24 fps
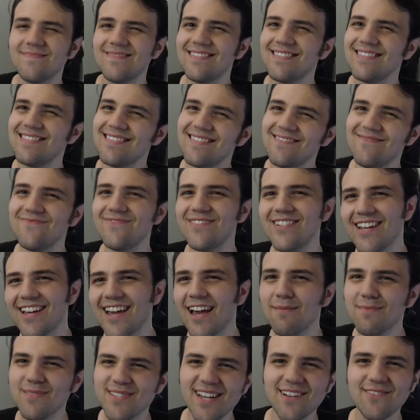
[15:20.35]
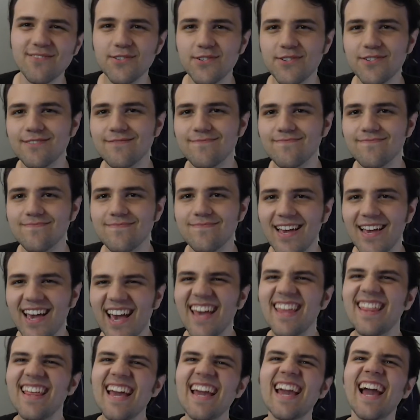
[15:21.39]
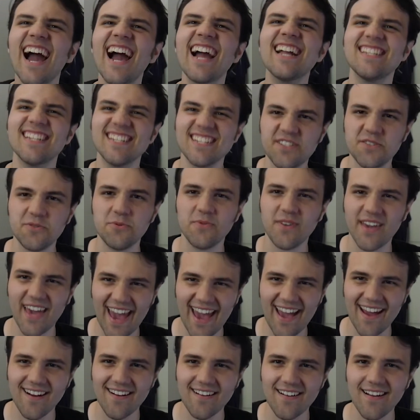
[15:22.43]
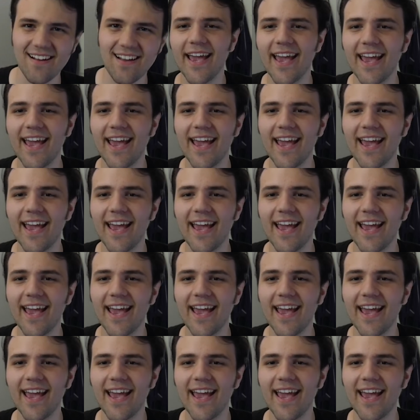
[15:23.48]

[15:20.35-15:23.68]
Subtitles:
when it comes down to it, they kind of do care.